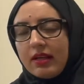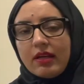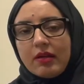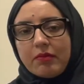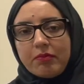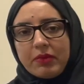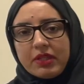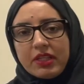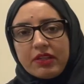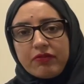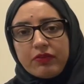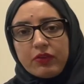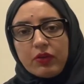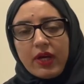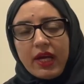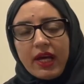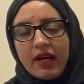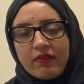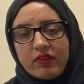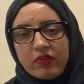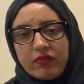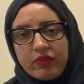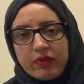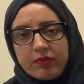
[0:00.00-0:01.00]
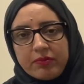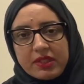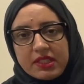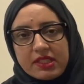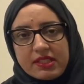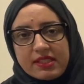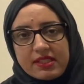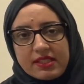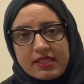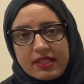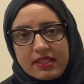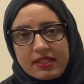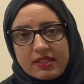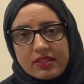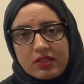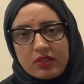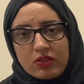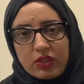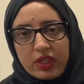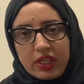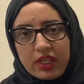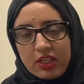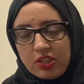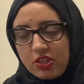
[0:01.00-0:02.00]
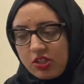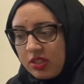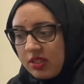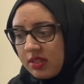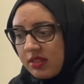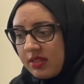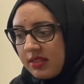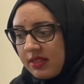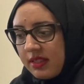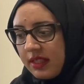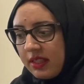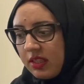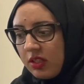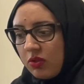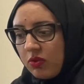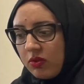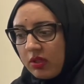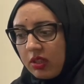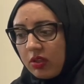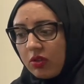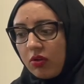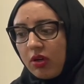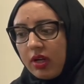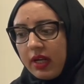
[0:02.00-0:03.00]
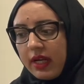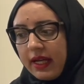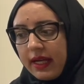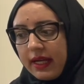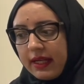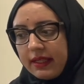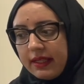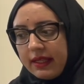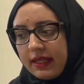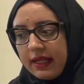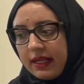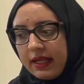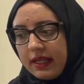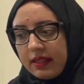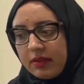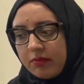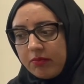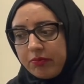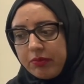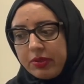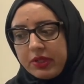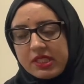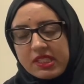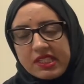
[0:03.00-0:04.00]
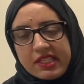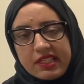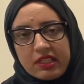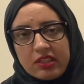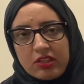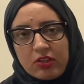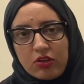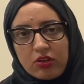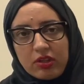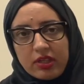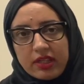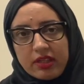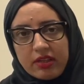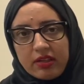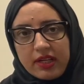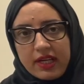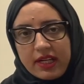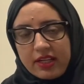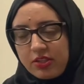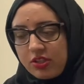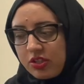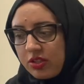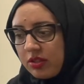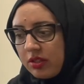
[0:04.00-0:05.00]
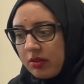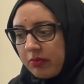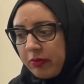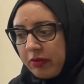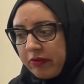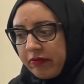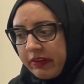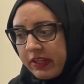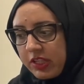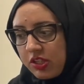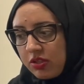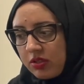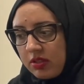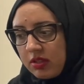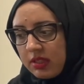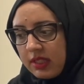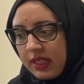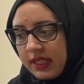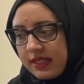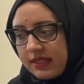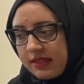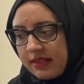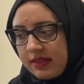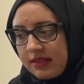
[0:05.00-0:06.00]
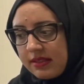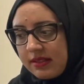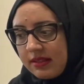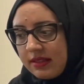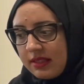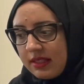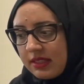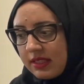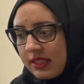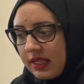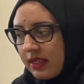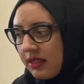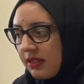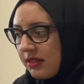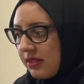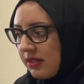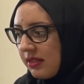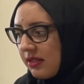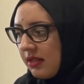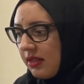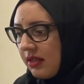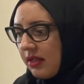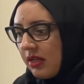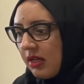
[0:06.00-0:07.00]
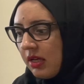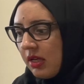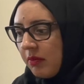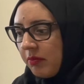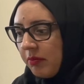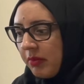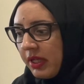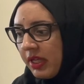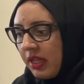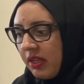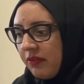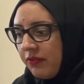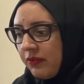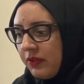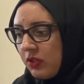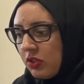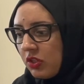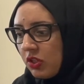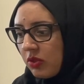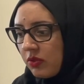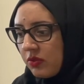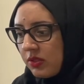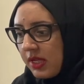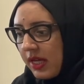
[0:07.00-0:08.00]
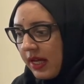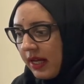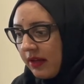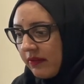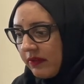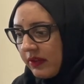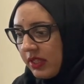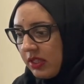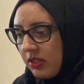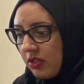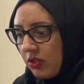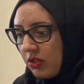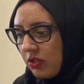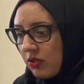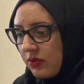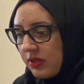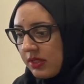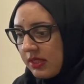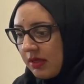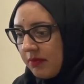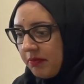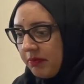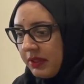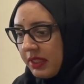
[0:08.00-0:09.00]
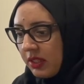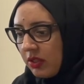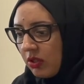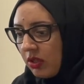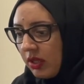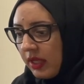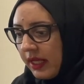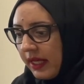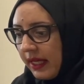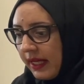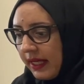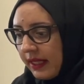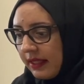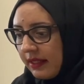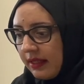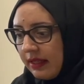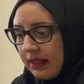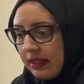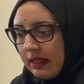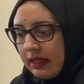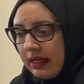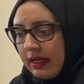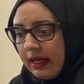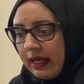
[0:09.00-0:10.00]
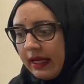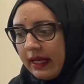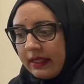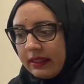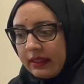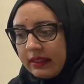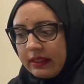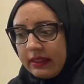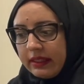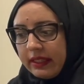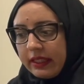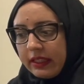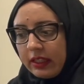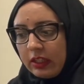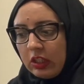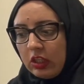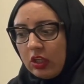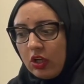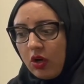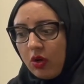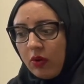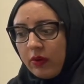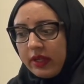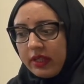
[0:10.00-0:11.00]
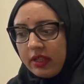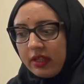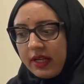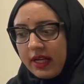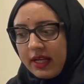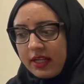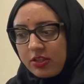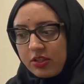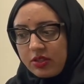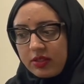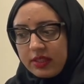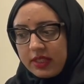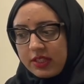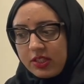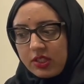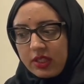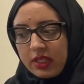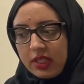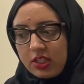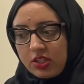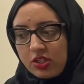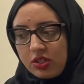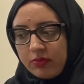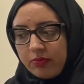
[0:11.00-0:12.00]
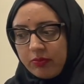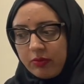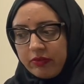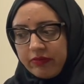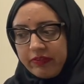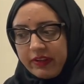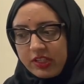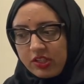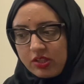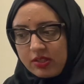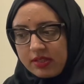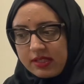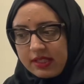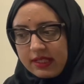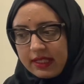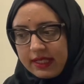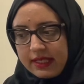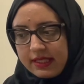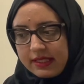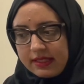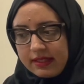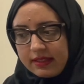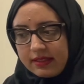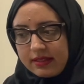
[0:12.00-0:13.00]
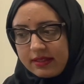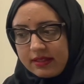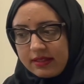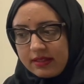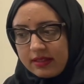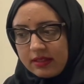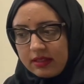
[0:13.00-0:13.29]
But if you have it from these 6 locations, then you can go ahead and put in your international professional license details. But if you don't have it, you simply go ahead and click No International Education Professions License.